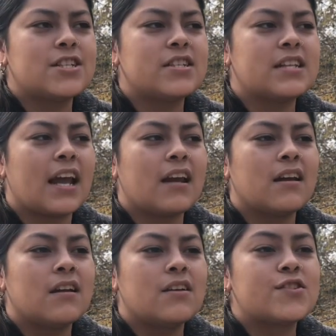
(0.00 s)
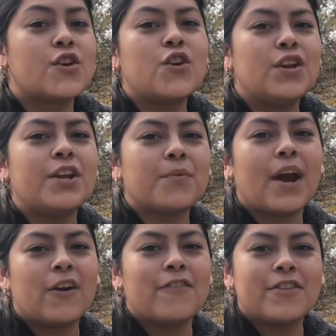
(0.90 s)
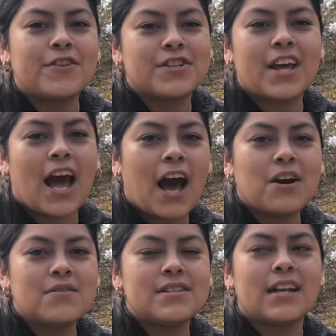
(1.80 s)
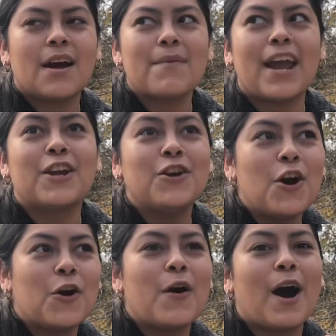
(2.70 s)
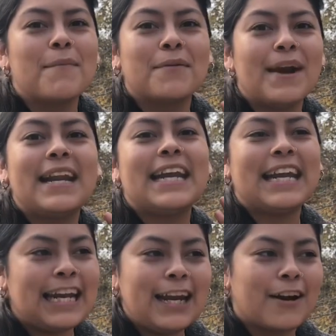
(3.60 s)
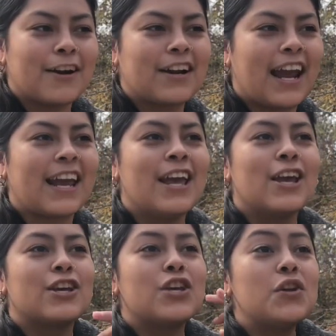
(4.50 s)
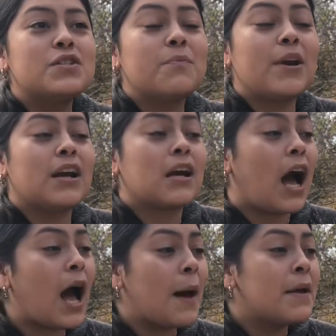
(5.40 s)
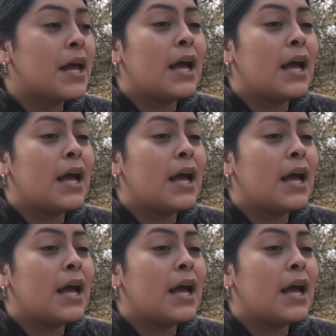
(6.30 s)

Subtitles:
She's like, so you need a ride over there to the house? And I'm like, no, I'm already here. Like, you need to bring a cop.